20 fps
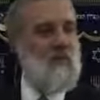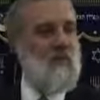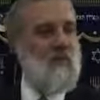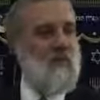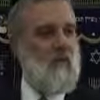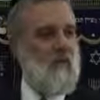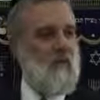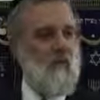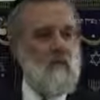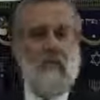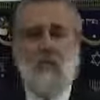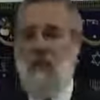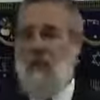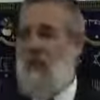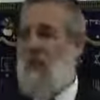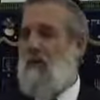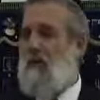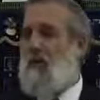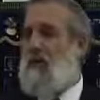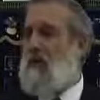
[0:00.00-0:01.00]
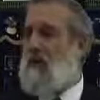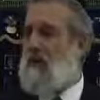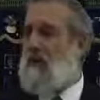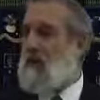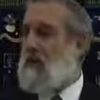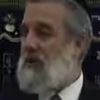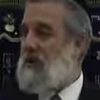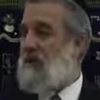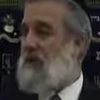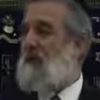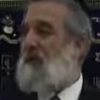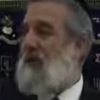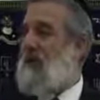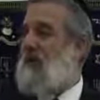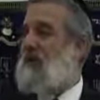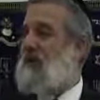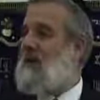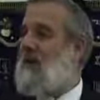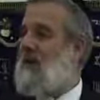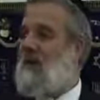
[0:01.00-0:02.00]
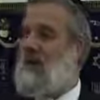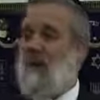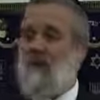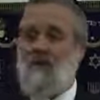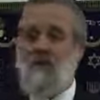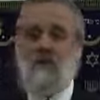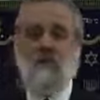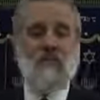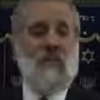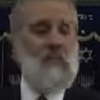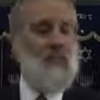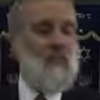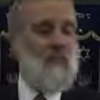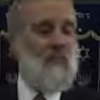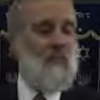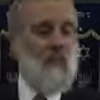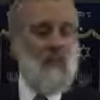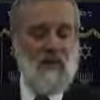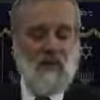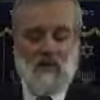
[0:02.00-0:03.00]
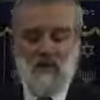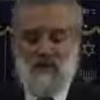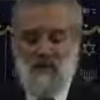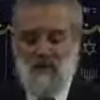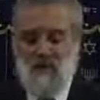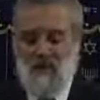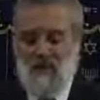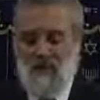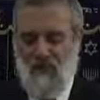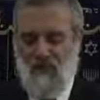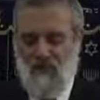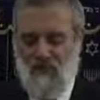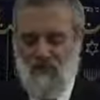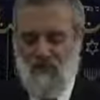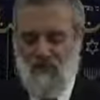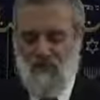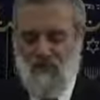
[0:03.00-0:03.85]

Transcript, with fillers: and with the poor because Hashem takes direct responsibility for them.